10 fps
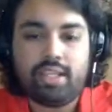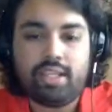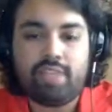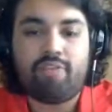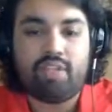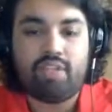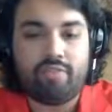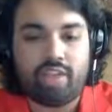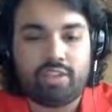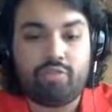Different
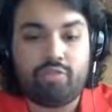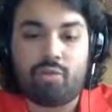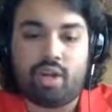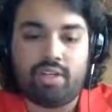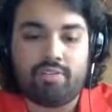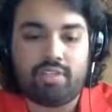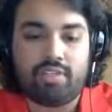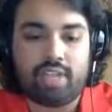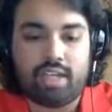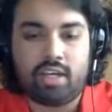devices require different
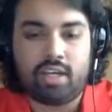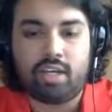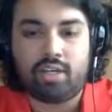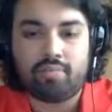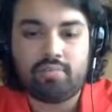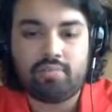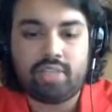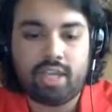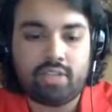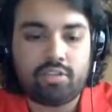
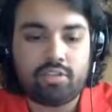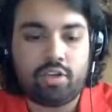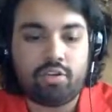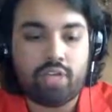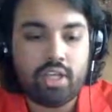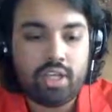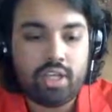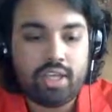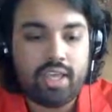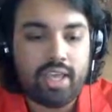settings. So
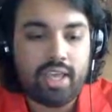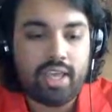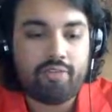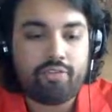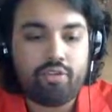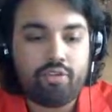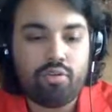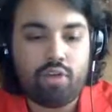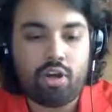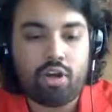if
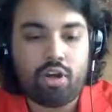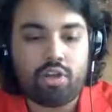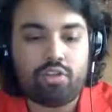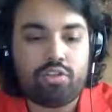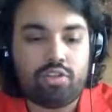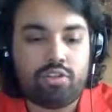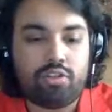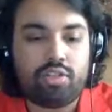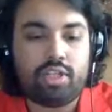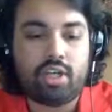you are
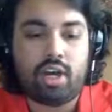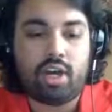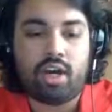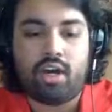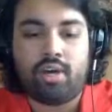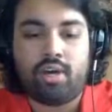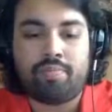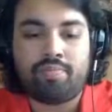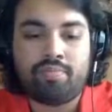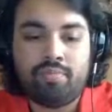using
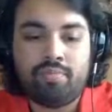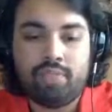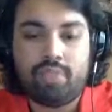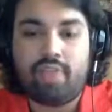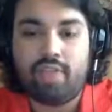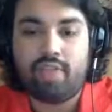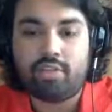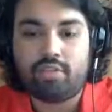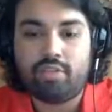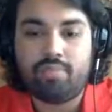the
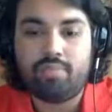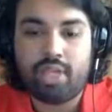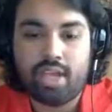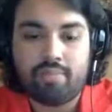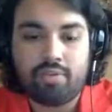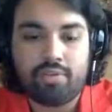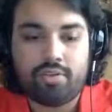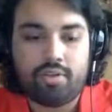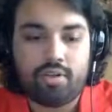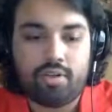500 milliamp
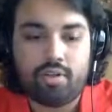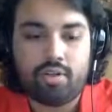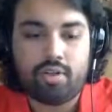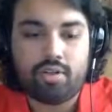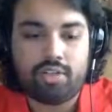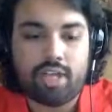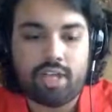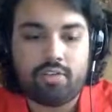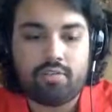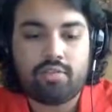
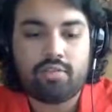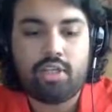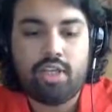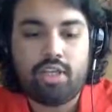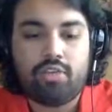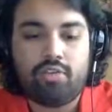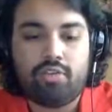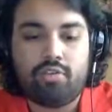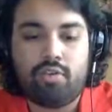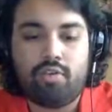channels,
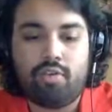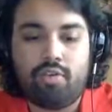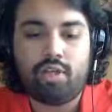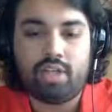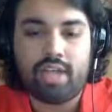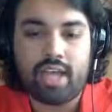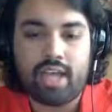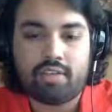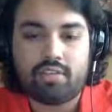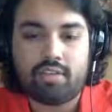you
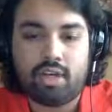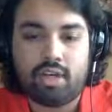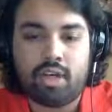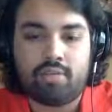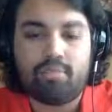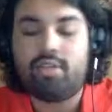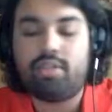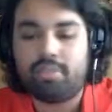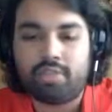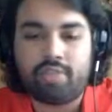connect,
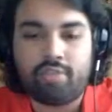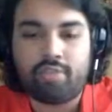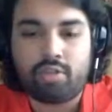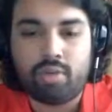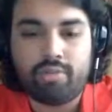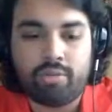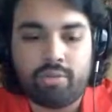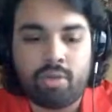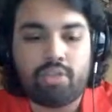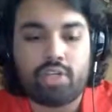specifically for the 12 volt
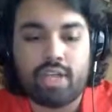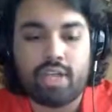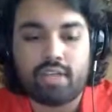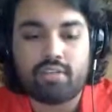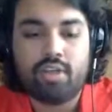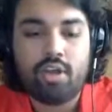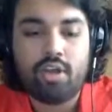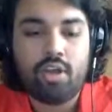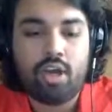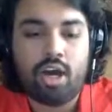one, you connect
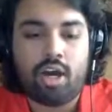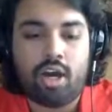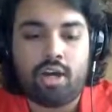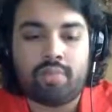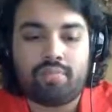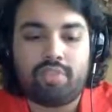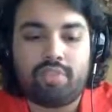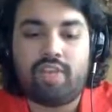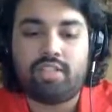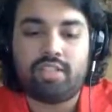
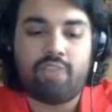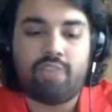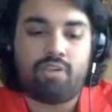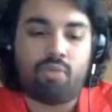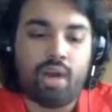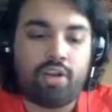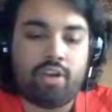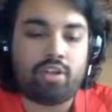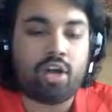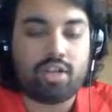devices that
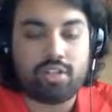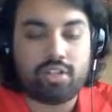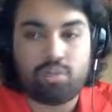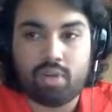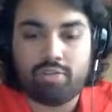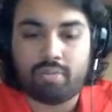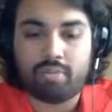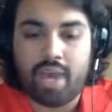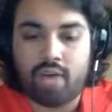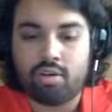require constant 12 volt
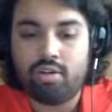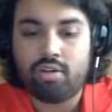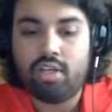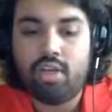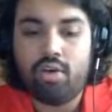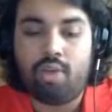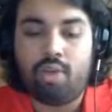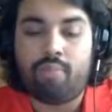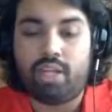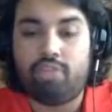power
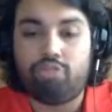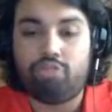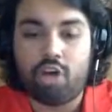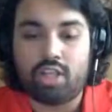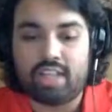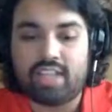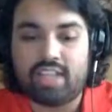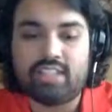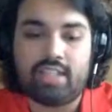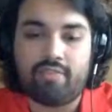but draw
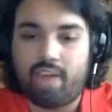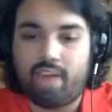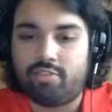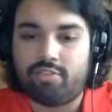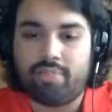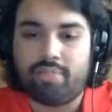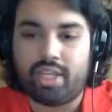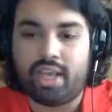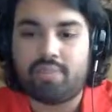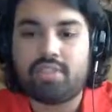less than 500
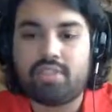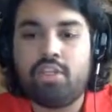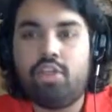milliamps.